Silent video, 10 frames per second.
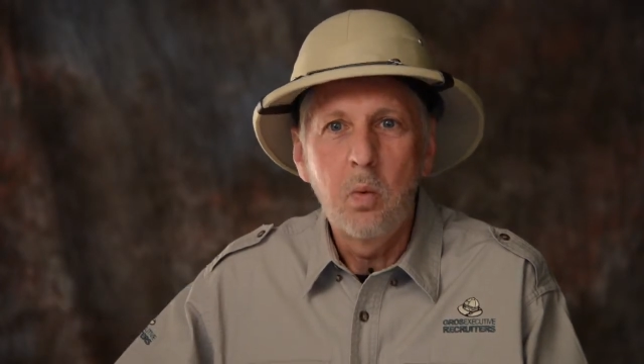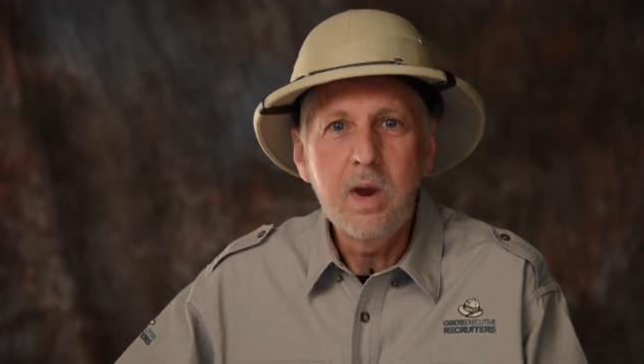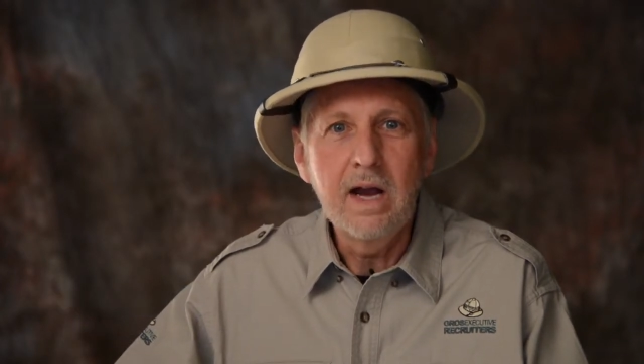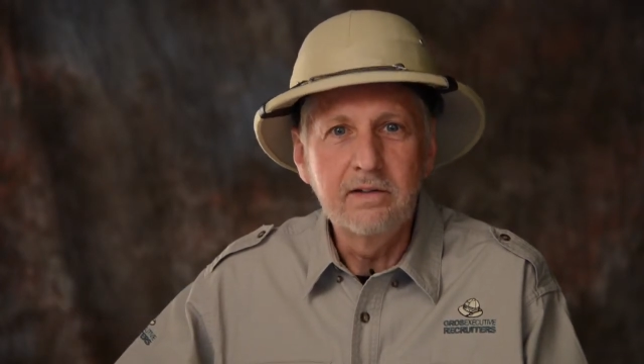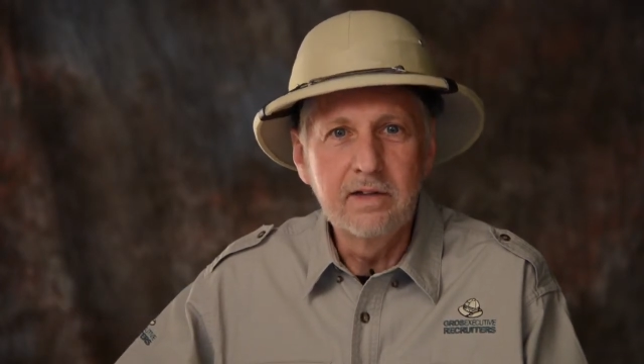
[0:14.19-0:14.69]

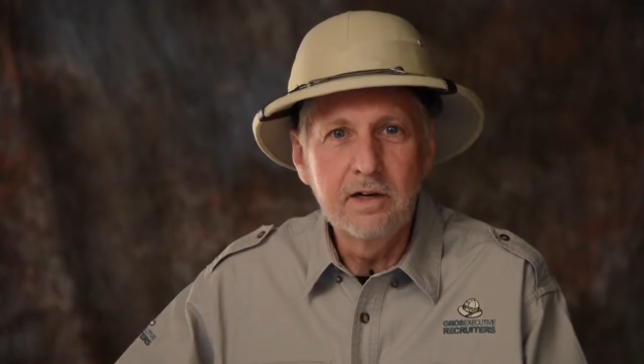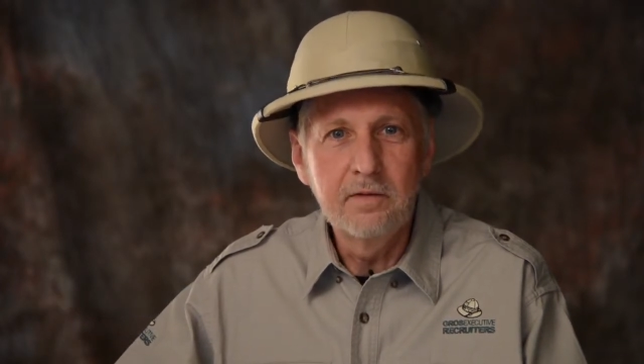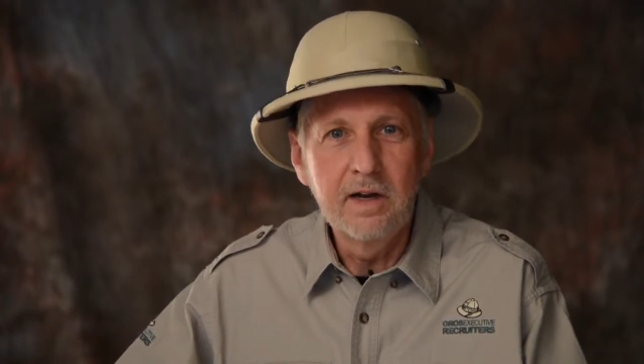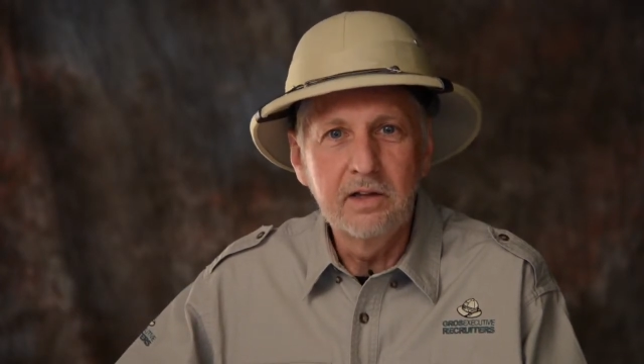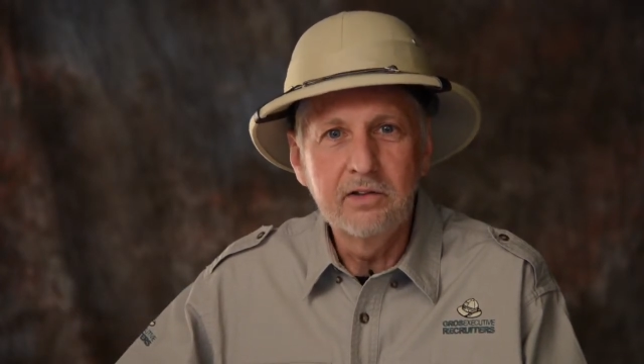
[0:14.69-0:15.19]
We
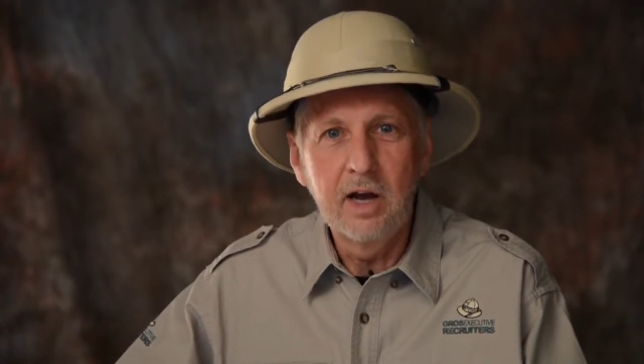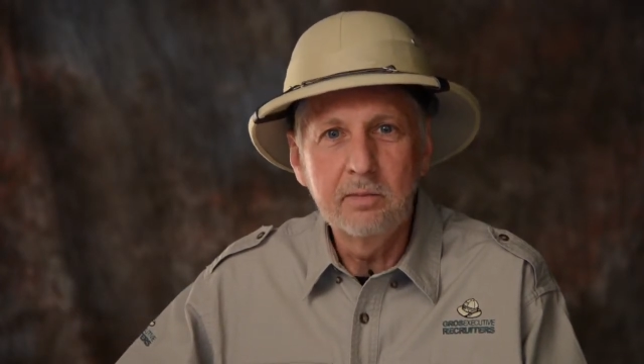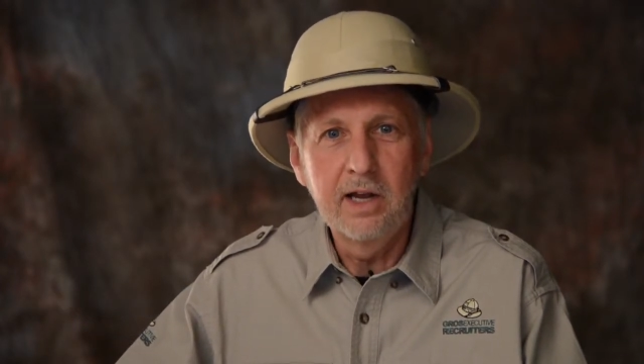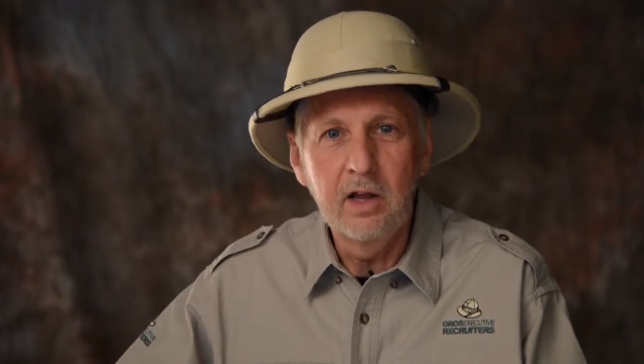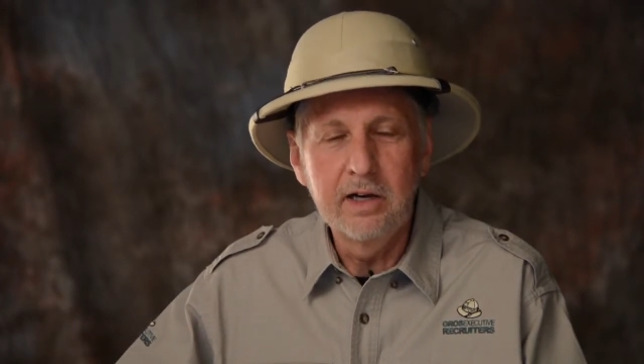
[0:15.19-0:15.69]
identify the
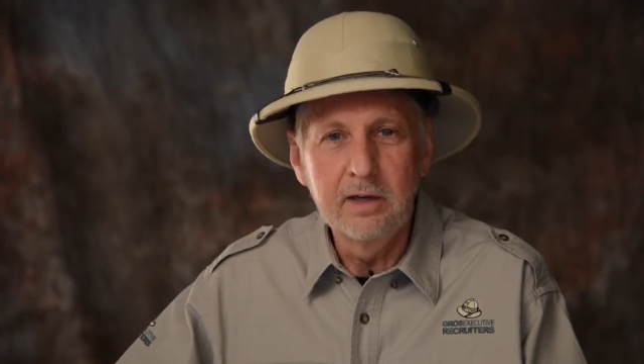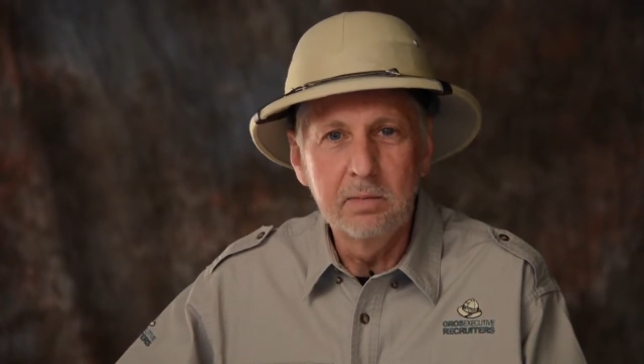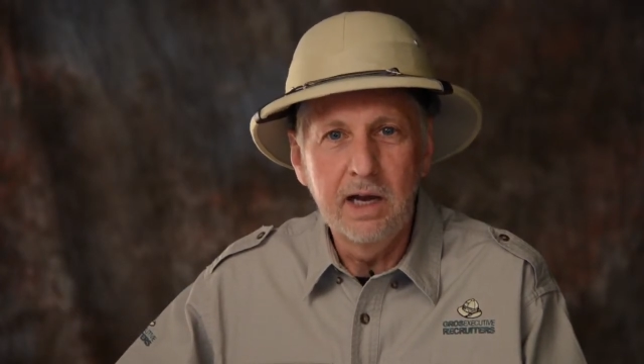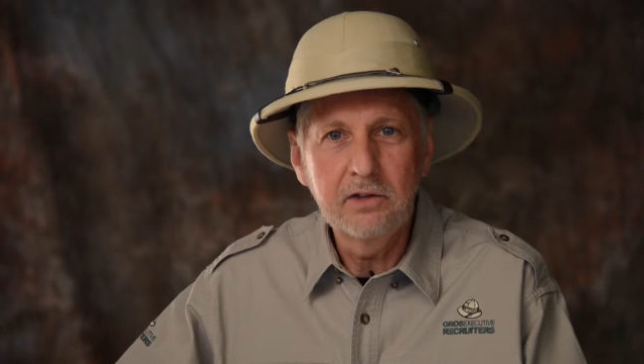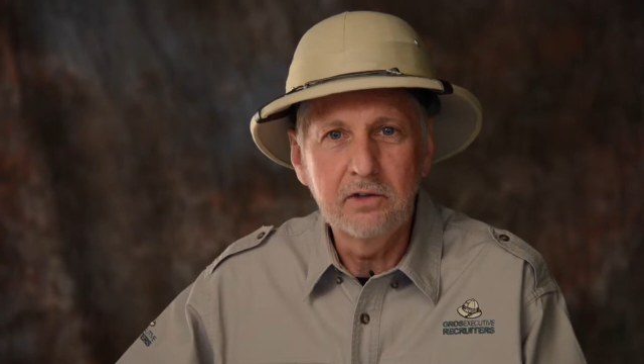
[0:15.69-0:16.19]
top talent in
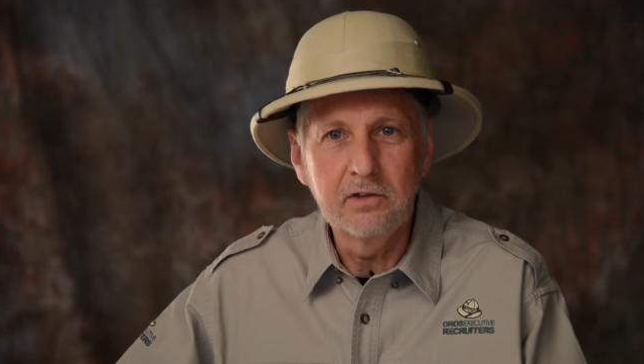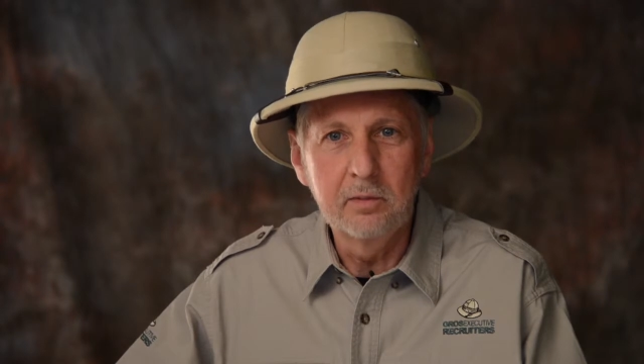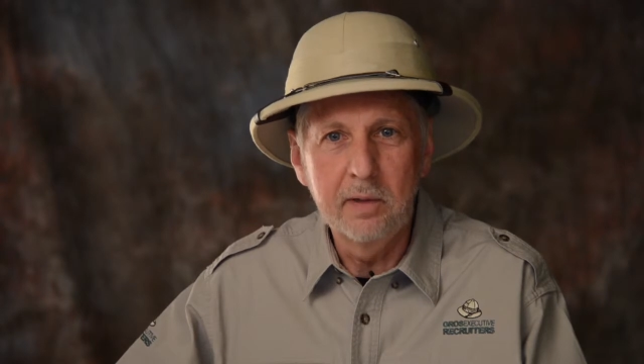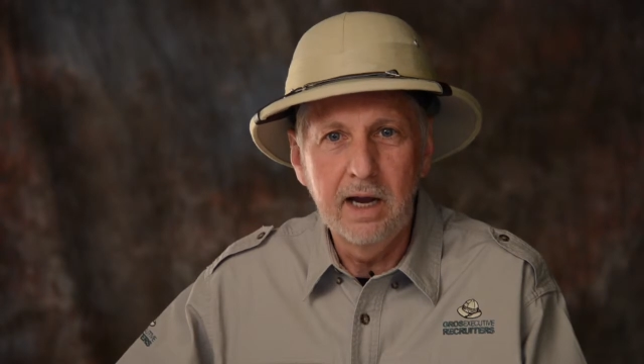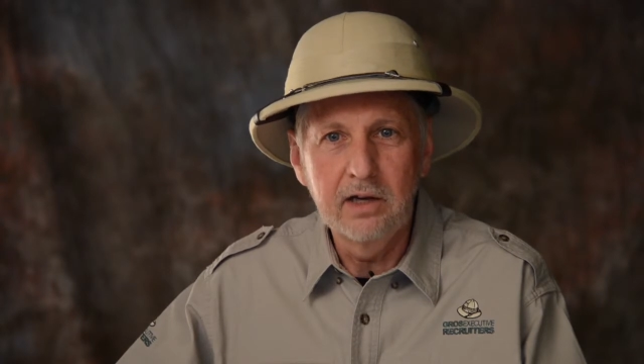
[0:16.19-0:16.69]
plastics
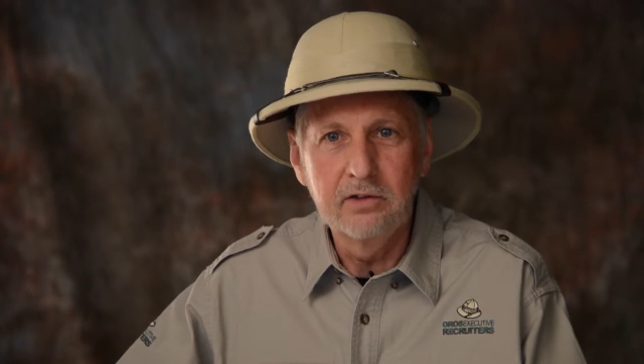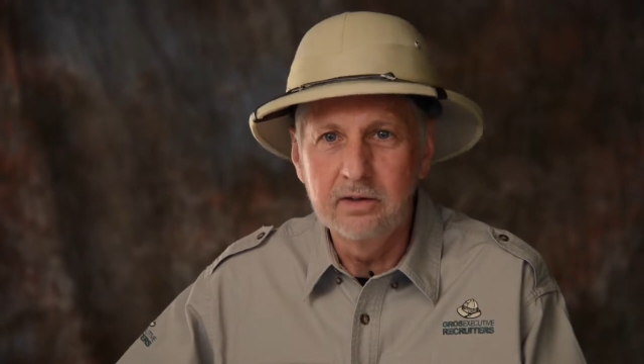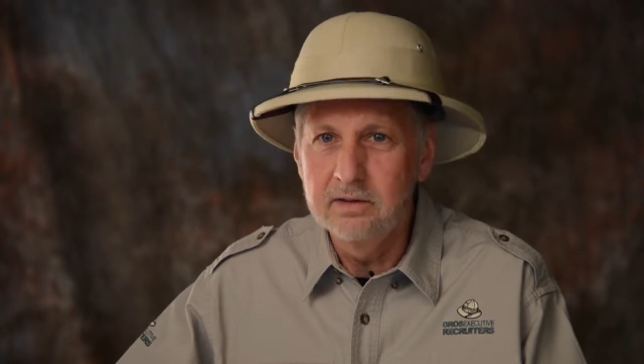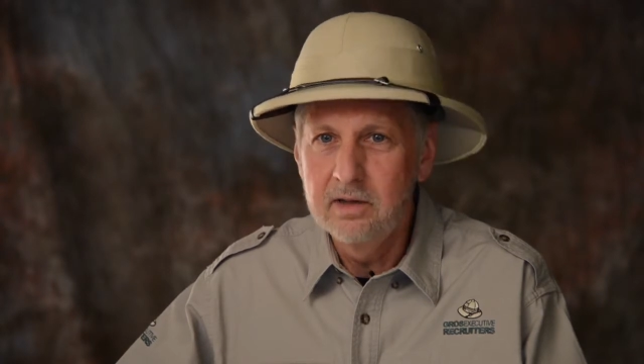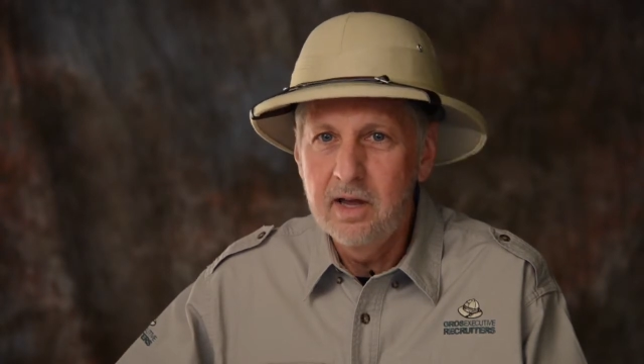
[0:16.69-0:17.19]
and packaging,